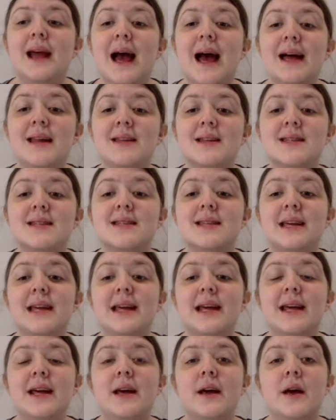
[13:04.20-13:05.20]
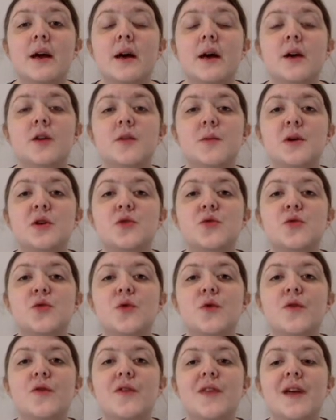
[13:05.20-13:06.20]
and C to be true
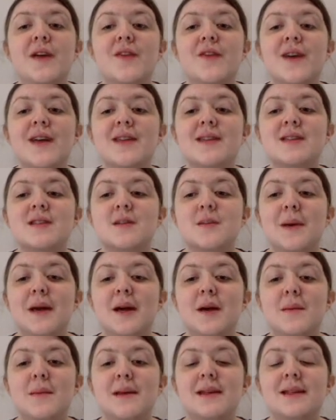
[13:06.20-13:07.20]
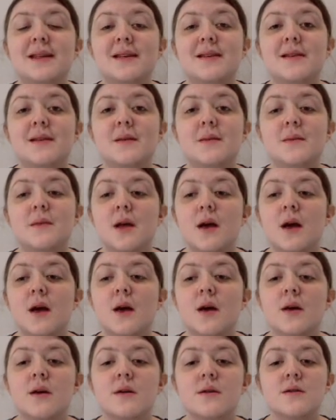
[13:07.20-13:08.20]
for the offence to be committed.
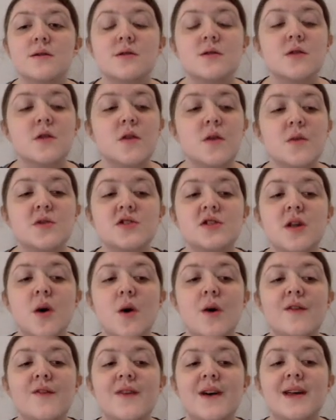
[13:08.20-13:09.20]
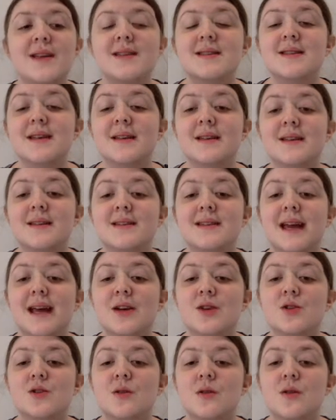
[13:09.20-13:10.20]
So there is no offence under
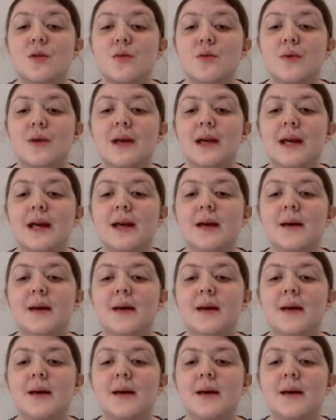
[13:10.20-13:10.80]
Section 3.